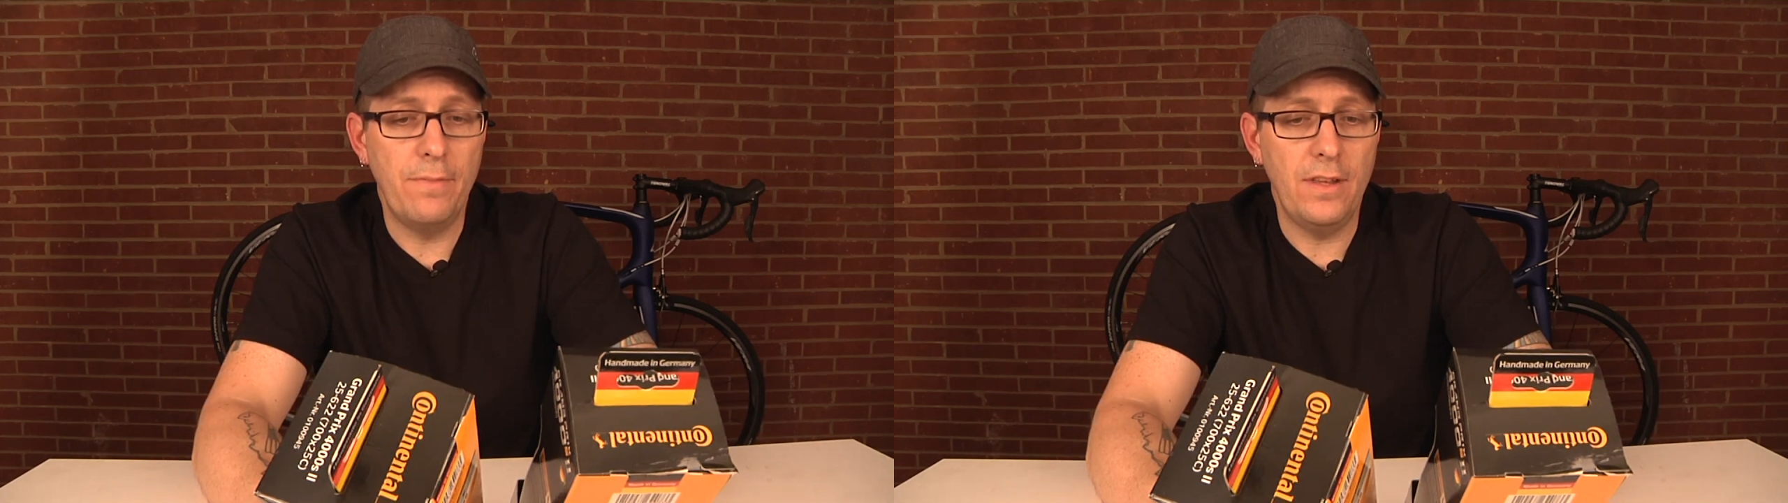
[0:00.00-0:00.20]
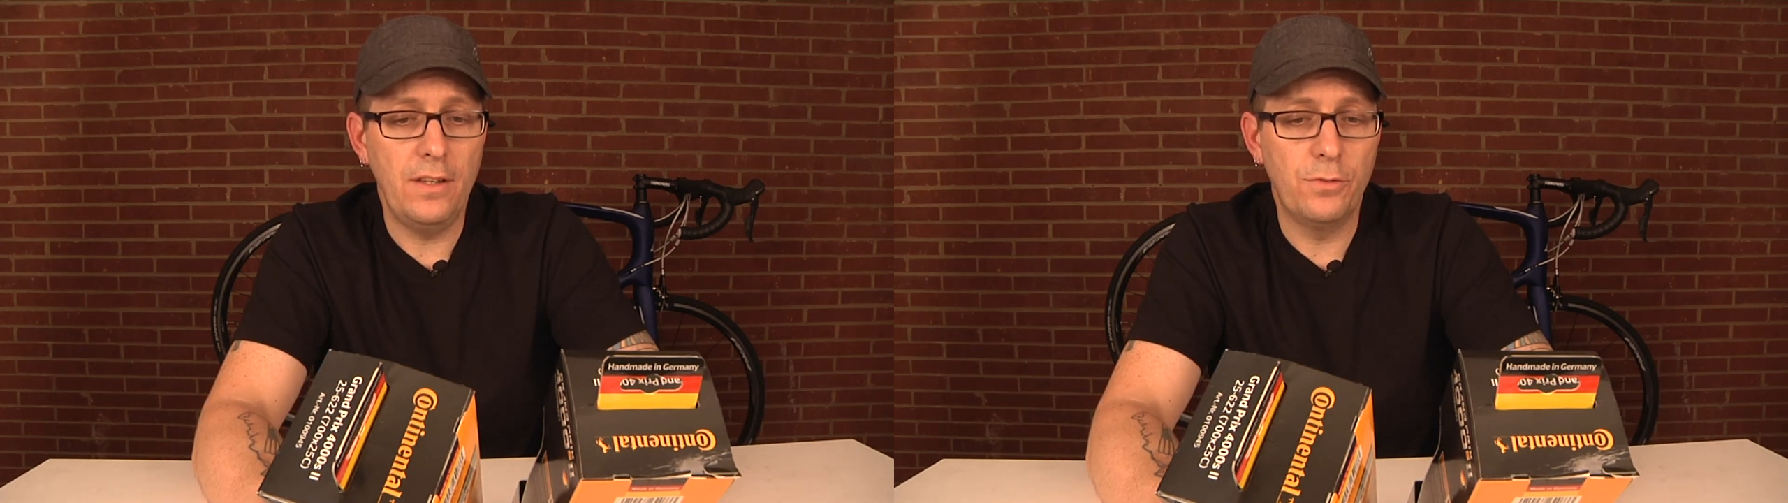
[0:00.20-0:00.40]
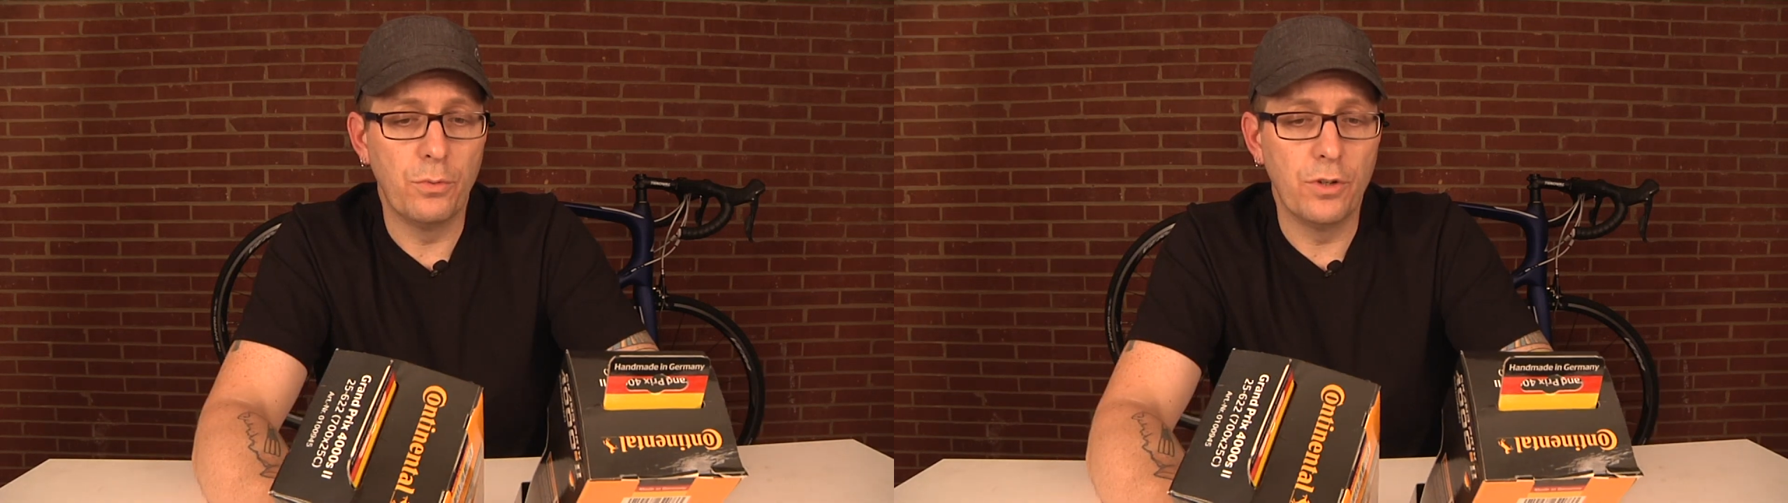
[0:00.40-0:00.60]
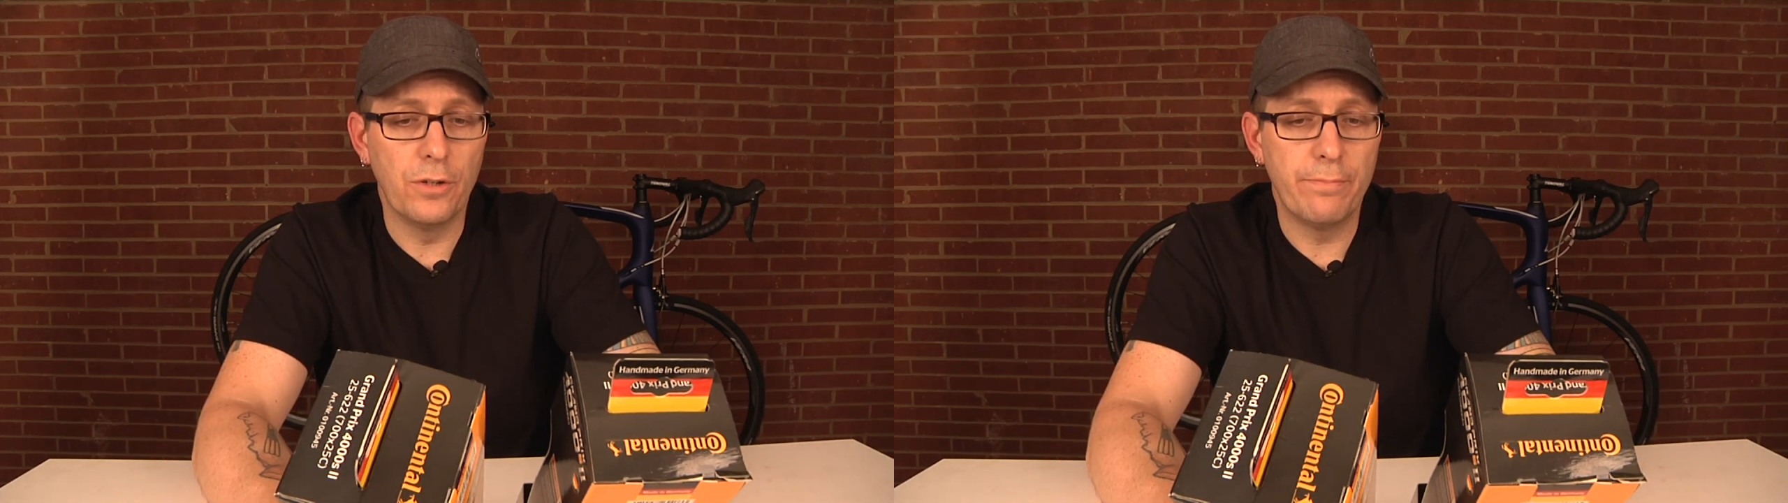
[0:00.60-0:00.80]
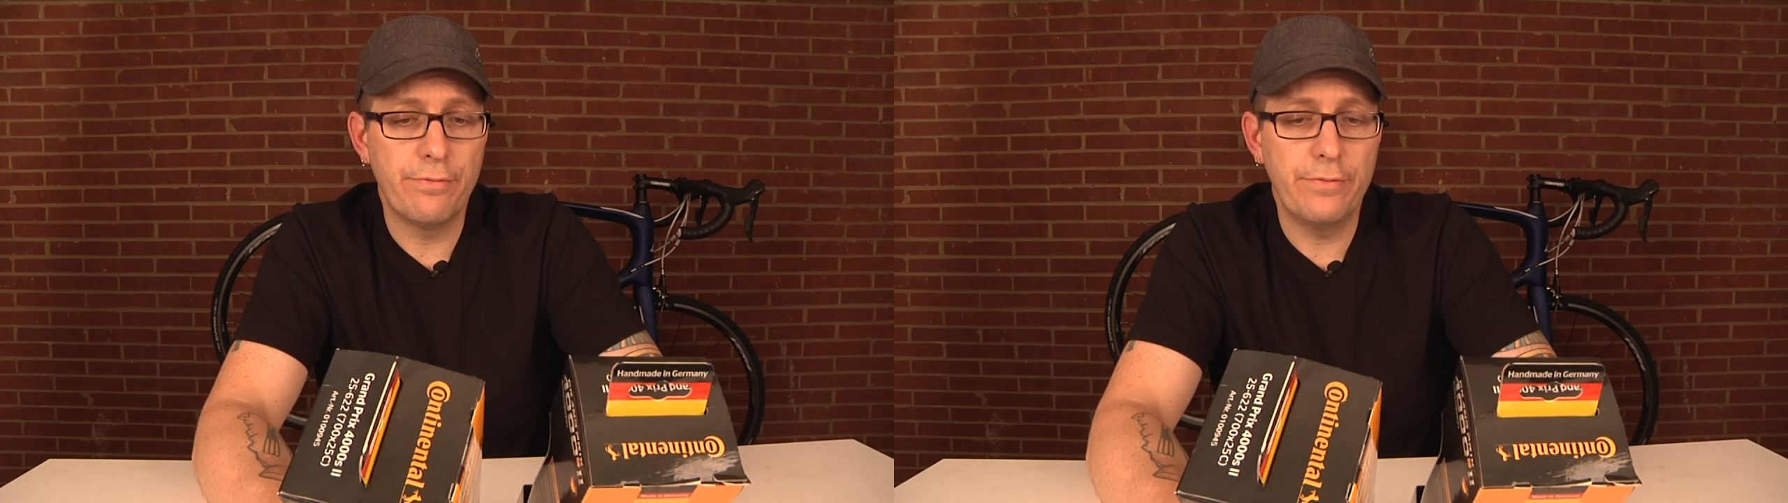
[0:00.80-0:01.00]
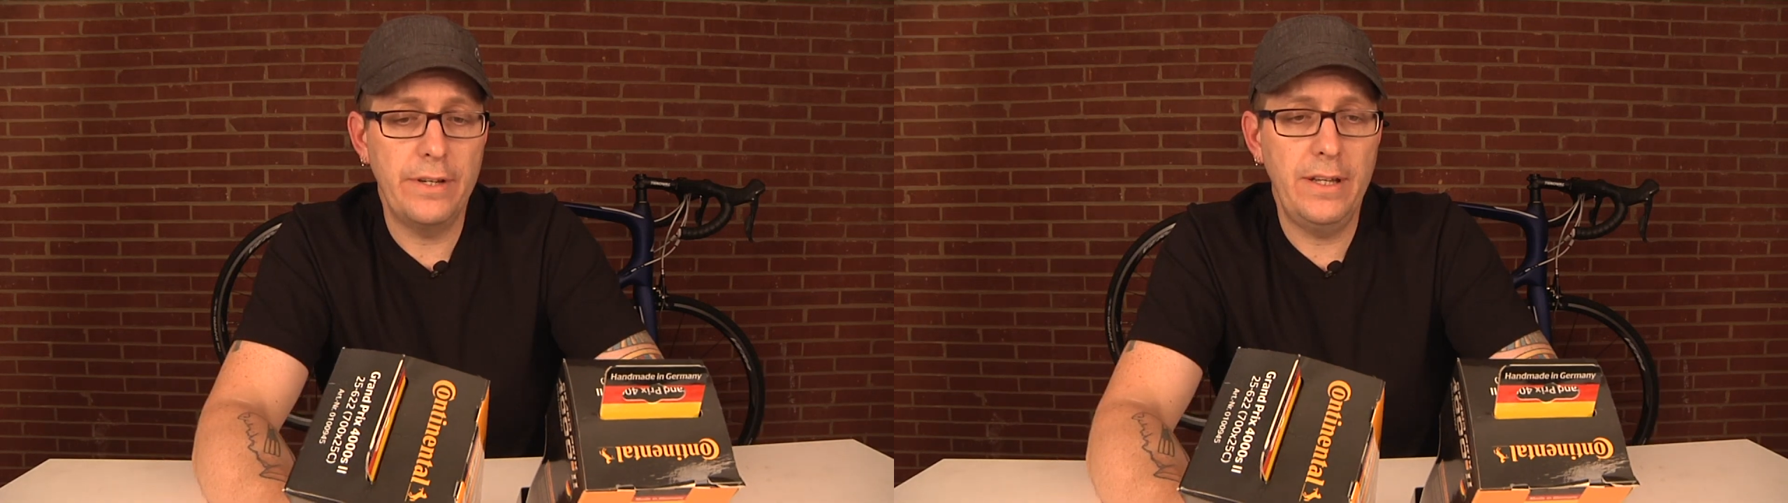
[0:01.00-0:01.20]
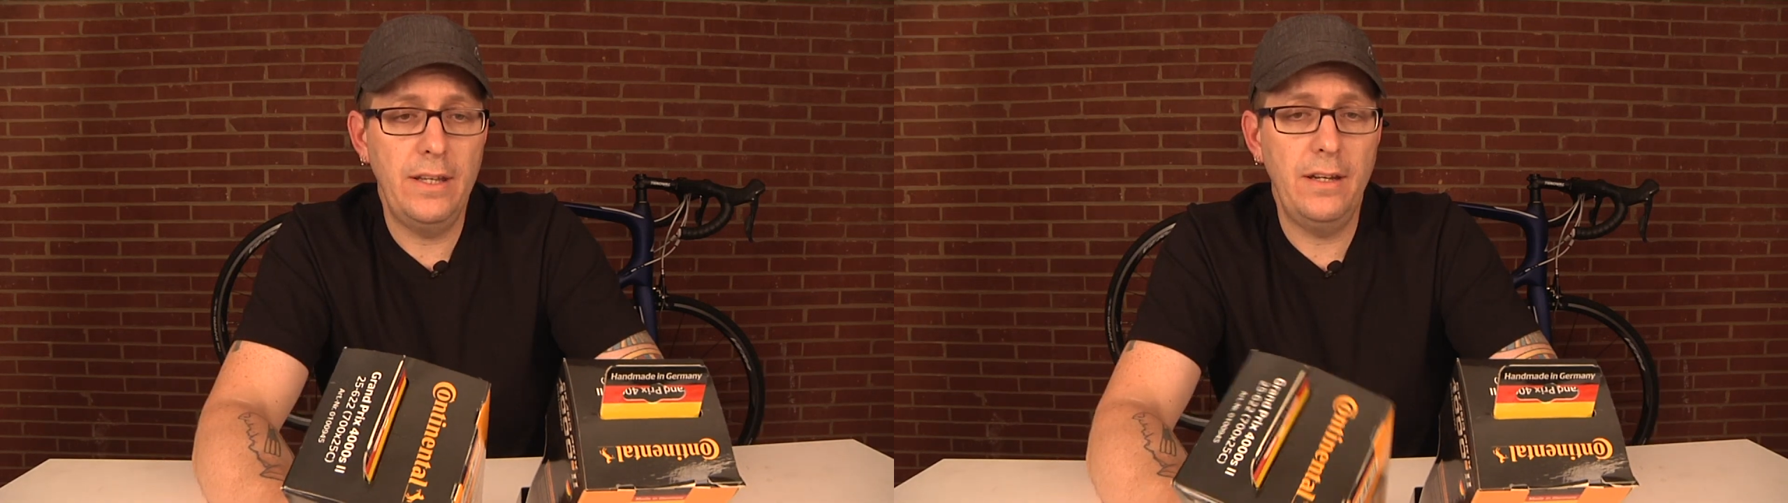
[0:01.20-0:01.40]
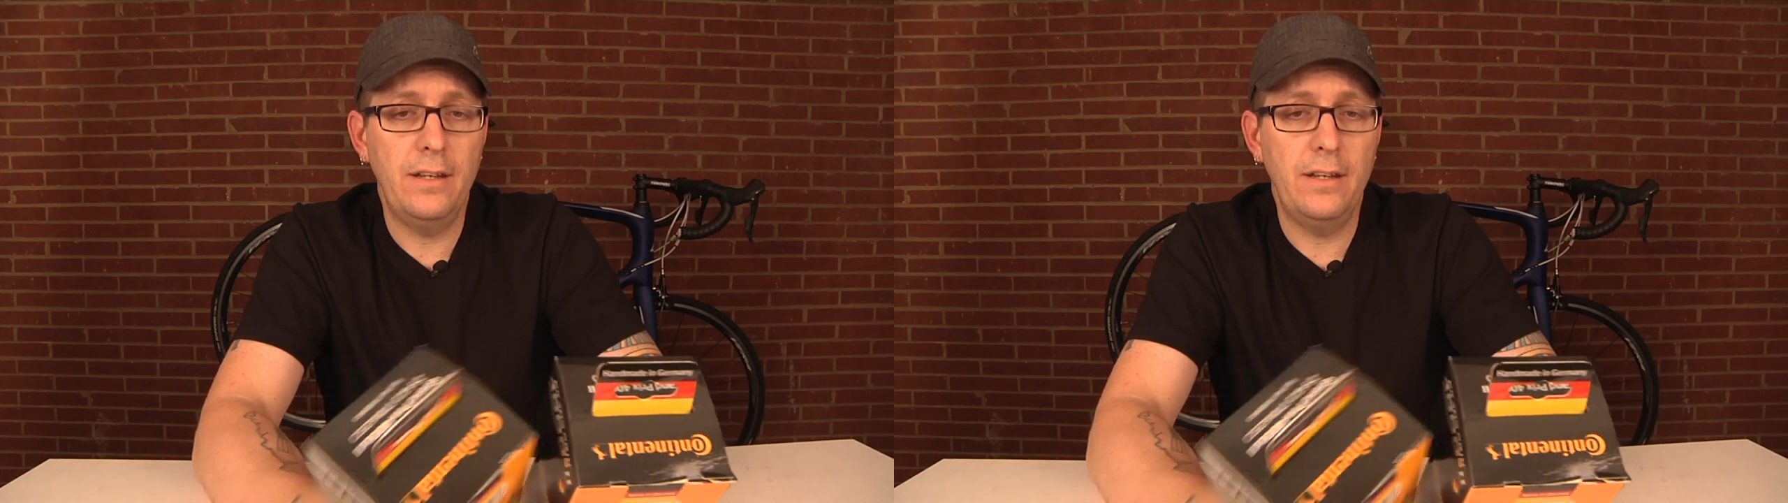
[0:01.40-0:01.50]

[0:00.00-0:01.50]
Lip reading: these were pretty